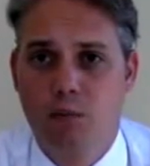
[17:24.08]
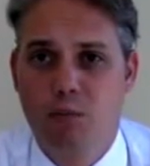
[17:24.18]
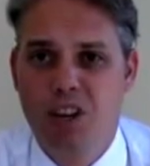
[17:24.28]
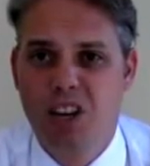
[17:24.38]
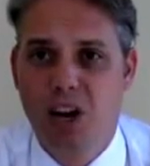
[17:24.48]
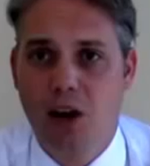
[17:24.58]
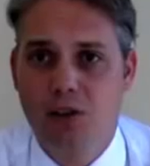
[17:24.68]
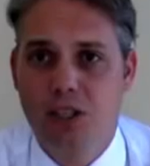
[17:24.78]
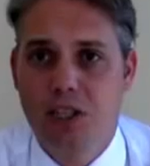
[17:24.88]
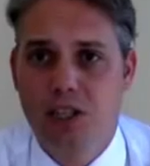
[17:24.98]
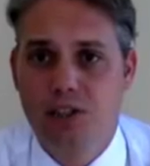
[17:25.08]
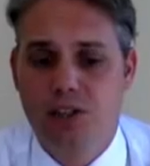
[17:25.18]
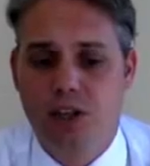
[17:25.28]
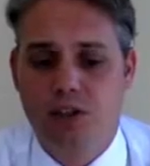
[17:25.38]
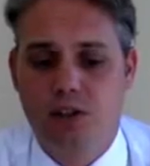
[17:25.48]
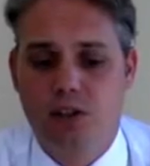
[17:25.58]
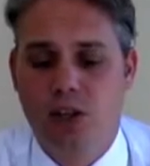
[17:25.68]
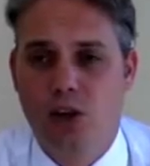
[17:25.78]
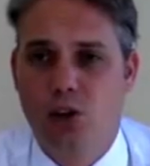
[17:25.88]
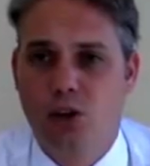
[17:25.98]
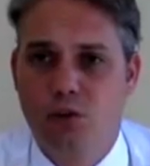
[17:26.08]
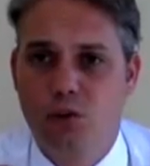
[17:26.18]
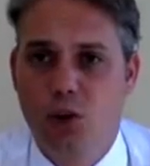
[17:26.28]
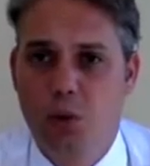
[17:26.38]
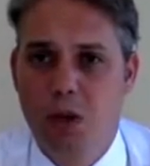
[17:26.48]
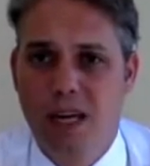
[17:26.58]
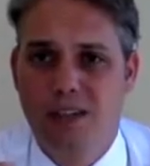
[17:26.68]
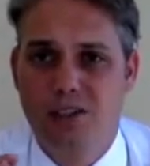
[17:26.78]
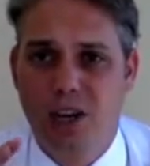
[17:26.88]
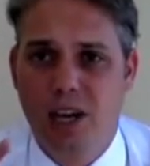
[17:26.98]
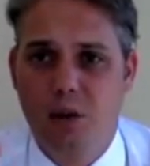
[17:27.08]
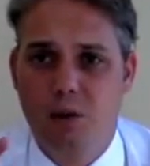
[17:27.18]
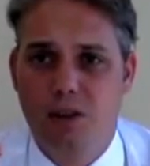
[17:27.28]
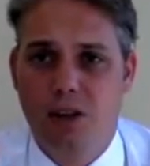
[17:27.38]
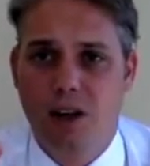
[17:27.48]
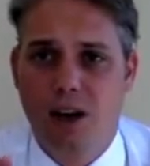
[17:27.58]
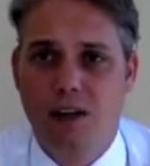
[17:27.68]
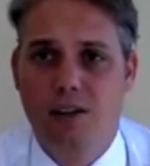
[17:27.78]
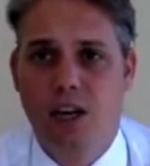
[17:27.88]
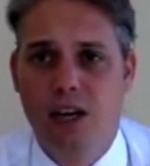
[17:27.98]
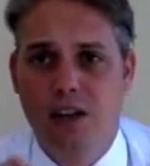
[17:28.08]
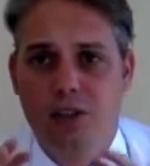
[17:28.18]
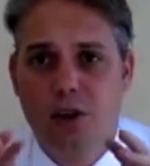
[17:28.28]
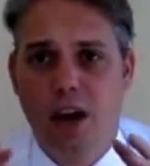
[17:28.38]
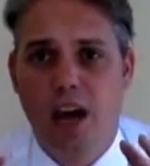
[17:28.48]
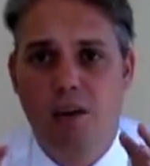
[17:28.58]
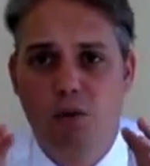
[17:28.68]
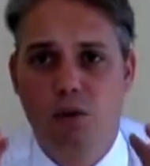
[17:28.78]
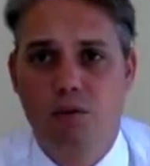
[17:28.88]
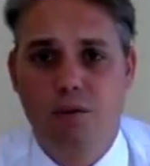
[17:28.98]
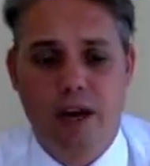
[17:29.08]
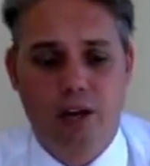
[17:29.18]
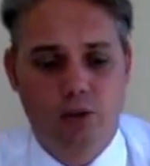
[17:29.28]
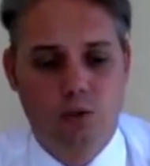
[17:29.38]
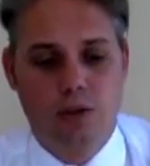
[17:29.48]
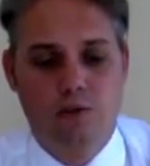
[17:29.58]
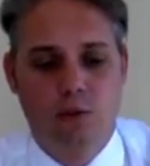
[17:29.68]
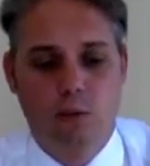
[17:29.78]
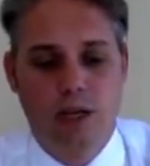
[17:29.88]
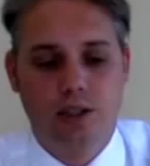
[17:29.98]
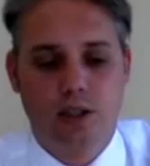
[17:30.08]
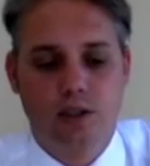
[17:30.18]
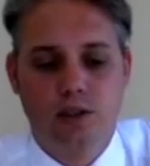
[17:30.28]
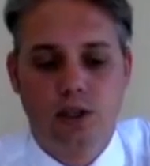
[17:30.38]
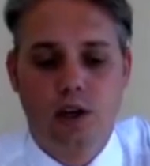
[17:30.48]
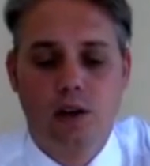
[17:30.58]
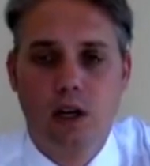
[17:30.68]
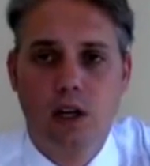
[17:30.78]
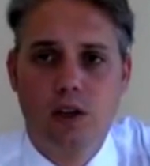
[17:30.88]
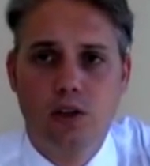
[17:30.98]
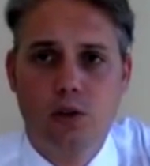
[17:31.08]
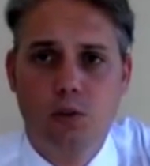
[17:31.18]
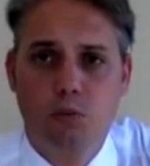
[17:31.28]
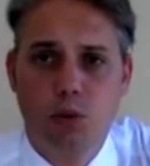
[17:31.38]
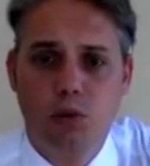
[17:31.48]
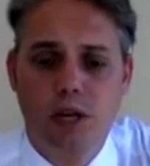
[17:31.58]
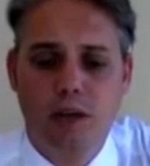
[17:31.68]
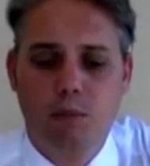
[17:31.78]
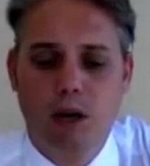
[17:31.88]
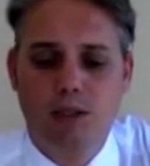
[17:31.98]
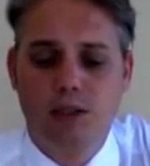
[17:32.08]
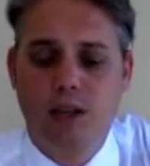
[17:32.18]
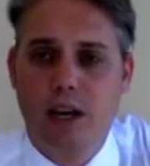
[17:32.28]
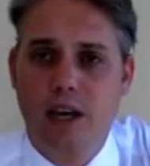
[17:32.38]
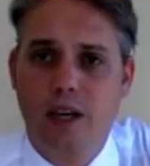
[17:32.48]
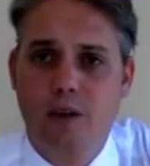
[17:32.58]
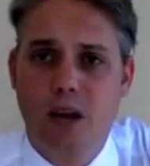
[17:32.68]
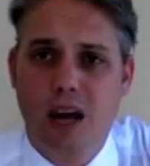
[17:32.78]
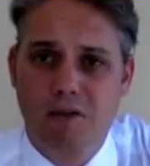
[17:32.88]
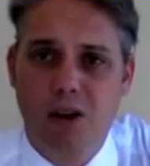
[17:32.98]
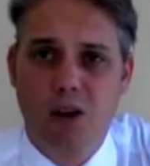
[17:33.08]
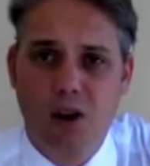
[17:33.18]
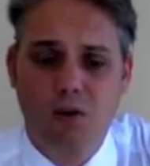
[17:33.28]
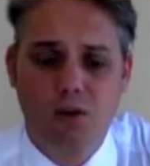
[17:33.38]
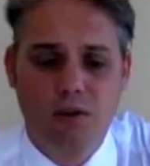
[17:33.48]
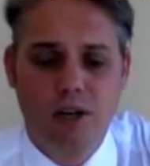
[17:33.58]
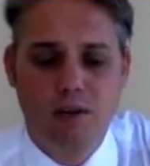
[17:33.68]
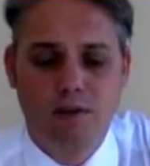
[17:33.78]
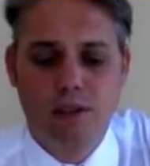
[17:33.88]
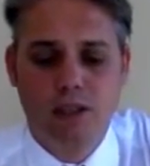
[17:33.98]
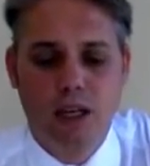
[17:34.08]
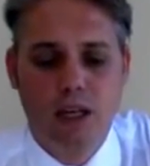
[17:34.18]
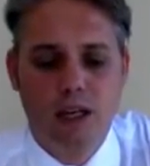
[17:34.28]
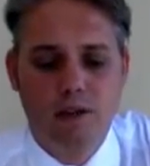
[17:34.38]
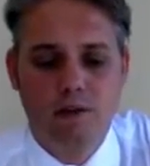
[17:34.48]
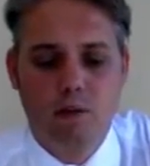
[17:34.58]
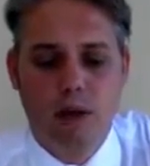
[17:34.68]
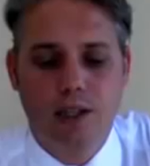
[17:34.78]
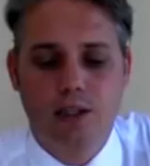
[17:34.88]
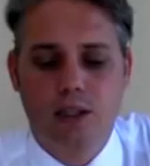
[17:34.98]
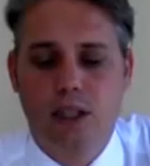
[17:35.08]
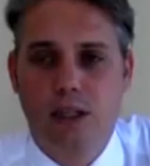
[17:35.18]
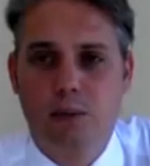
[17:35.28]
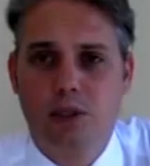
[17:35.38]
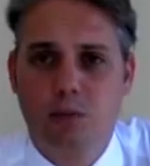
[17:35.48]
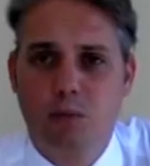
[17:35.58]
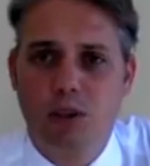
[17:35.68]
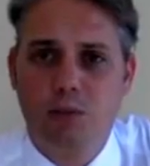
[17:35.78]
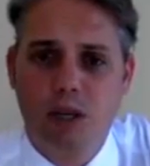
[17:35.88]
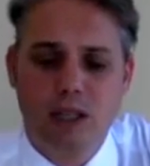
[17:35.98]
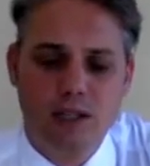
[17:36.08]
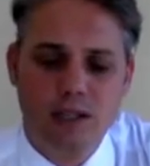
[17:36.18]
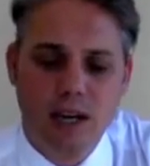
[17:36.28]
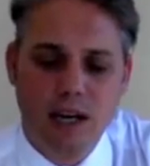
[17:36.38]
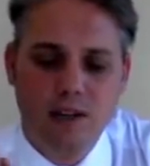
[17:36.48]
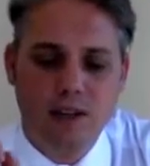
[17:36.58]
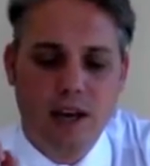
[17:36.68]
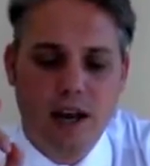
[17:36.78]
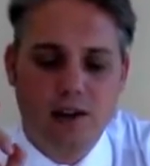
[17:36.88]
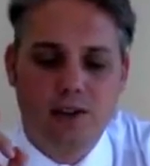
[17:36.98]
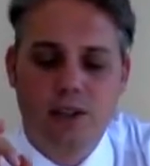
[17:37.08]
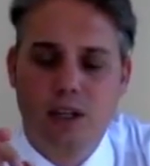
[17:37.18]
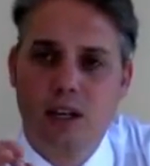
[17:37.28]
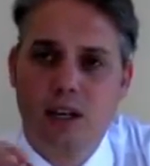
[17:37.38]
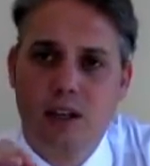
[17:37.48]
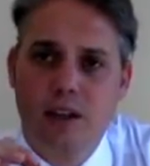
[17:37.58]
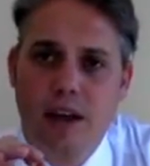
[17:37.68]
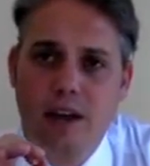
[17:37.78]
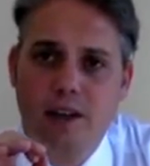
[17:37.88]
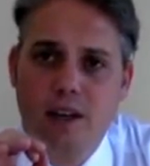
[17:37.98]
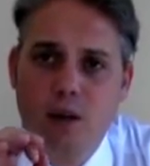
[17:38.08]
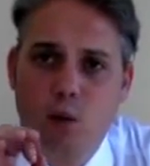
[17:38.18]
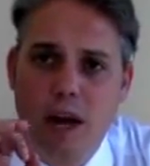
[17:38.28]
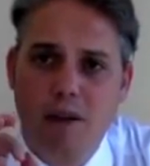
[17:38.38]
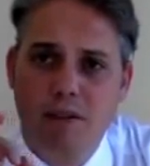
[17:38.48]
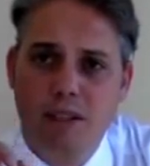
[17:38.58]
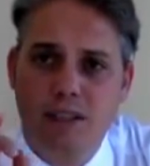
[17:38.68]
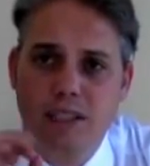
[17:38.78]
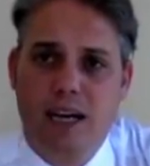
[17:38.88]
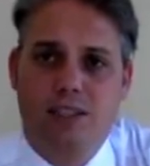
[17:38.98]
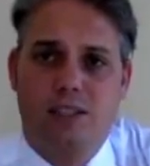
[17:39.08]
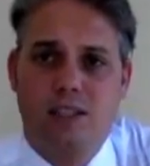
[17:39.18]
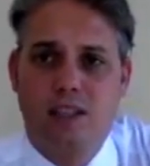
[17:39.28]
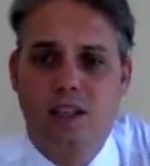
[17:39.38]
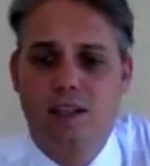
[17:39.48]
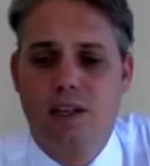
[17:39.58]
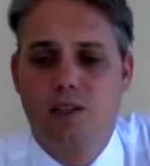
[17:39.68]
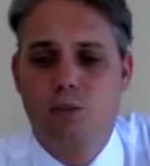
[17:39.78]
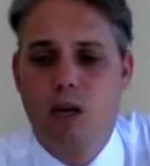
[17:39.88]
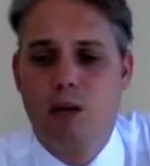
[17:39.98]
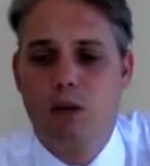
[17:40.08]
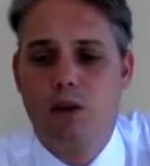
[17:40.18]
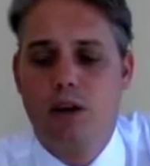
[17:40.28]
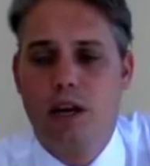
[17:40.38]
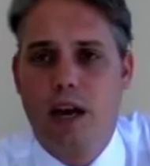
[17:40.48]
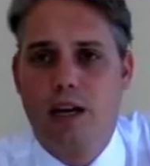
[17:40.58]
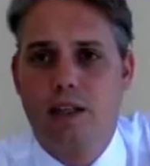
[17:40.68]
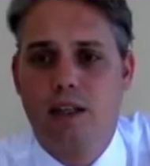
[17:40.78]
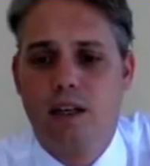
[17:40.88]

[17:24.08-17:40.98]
pre-closing in a sense, confirming, checking with the client that you have all the facts, all the information. And so you do that by saying, have I got all the relevant information? Mr. Prospect, is there anything else that we haven't discussed that you may be looking at?